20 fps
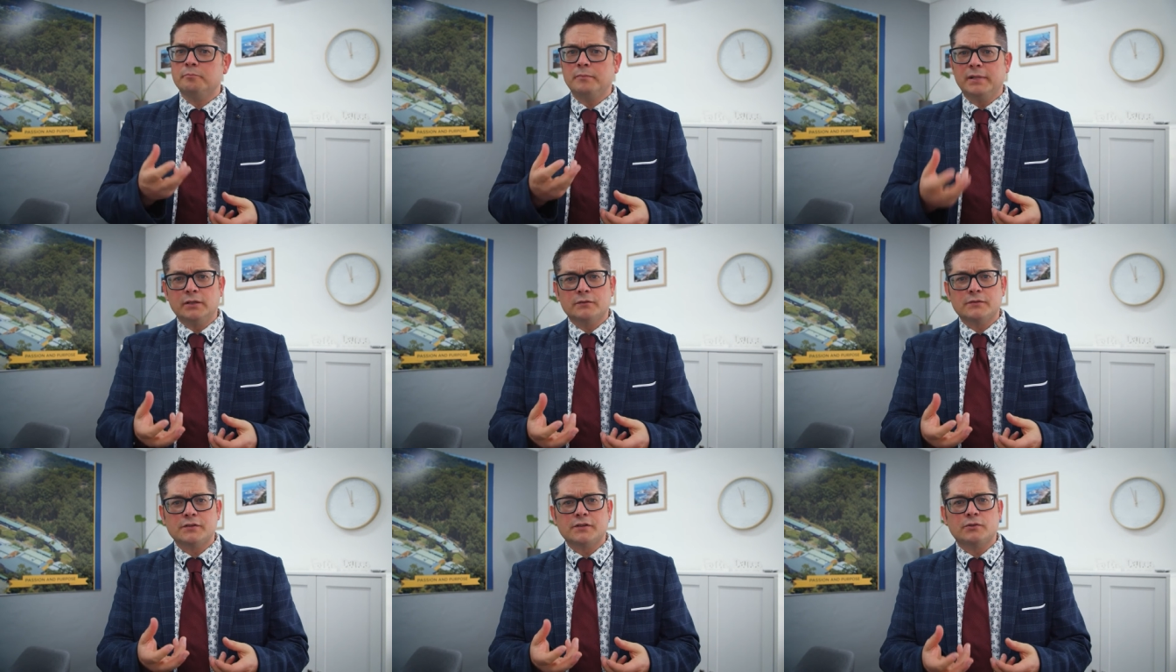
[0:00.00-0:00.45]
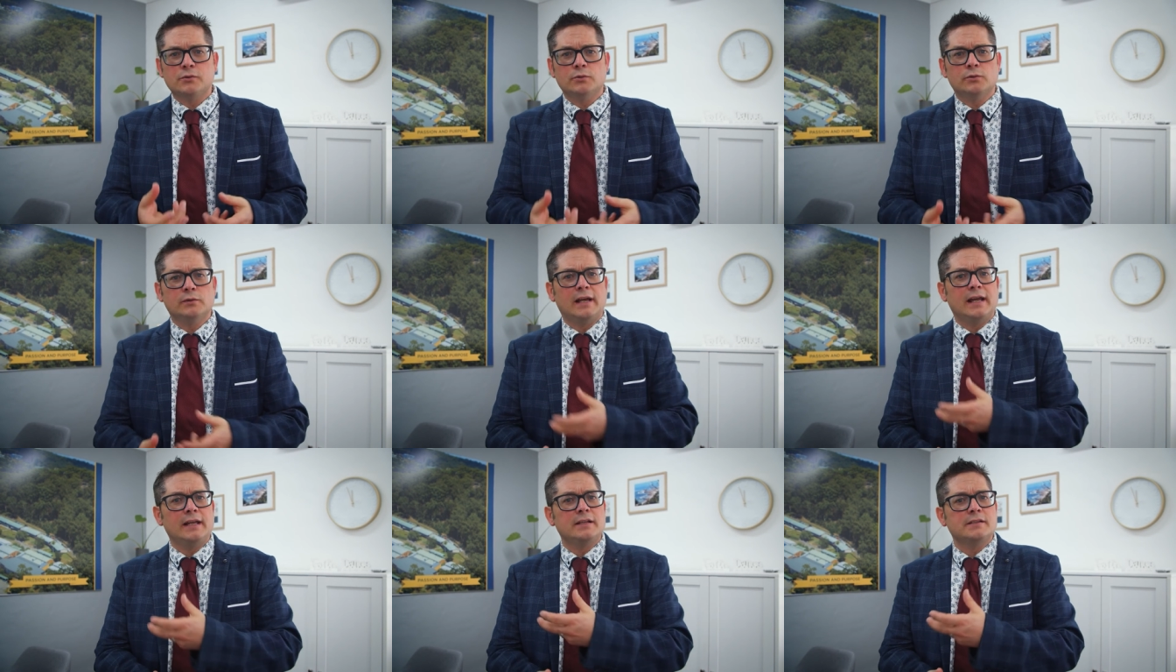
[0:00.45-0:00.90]
middle
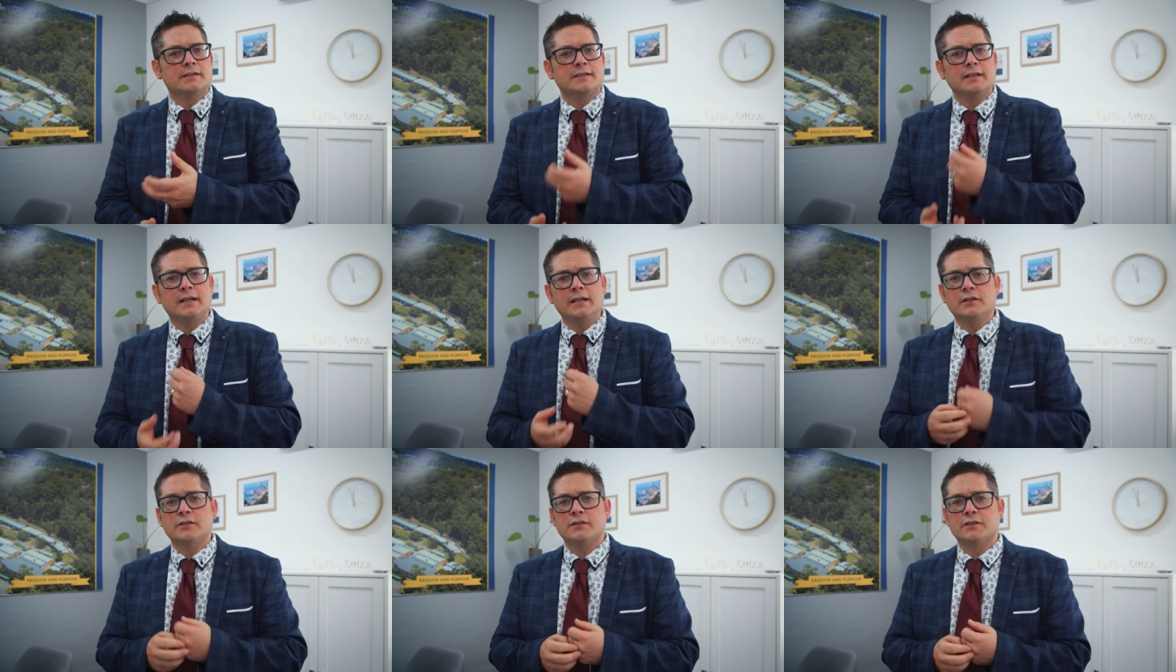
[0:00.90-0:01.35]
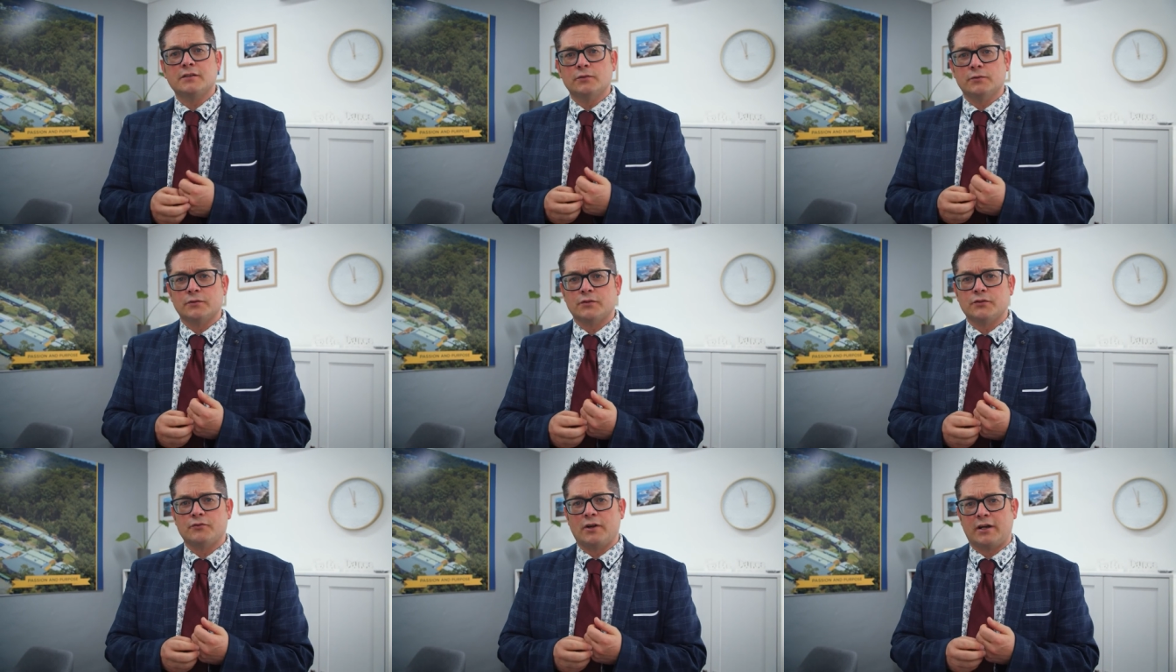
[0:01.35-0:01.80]
school, and senior
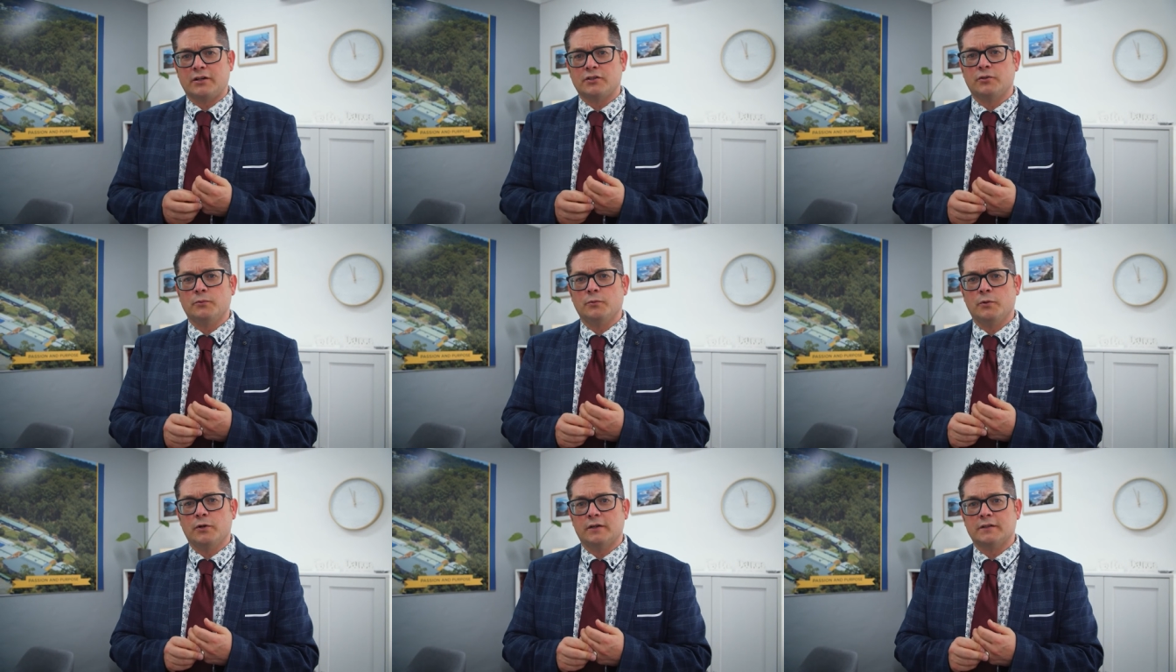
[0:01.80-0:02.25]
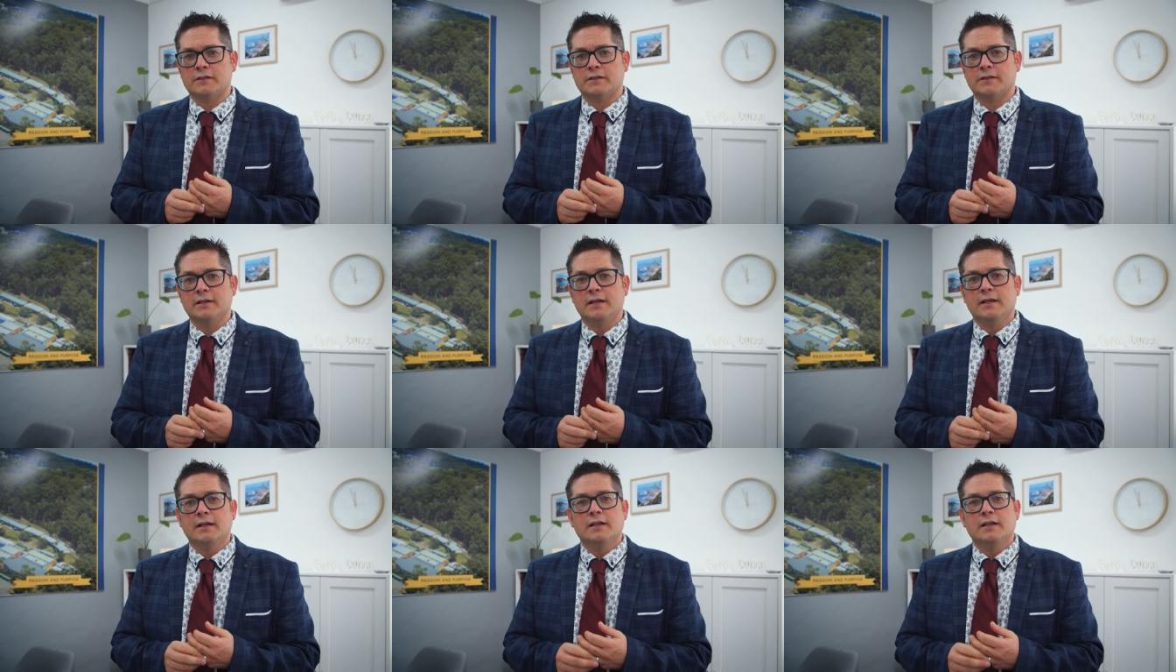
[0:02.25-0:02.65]
school structure works